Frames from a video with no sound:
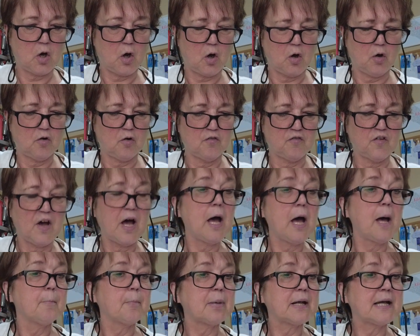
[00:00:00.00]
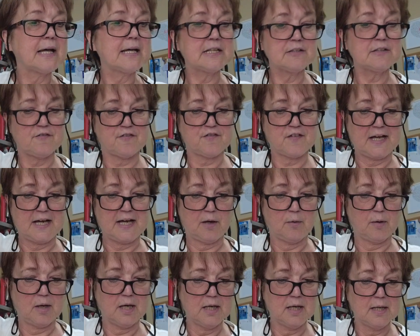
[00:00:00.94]
of plain
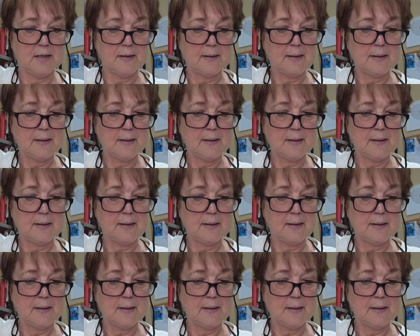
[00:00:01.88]
flour,